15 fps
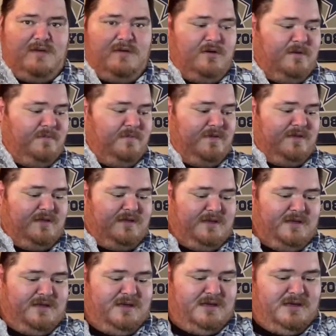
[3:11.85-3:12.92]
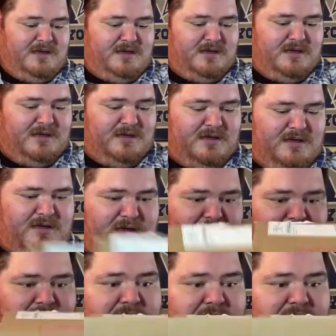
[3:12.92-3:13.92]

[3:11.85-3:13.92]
Oops, I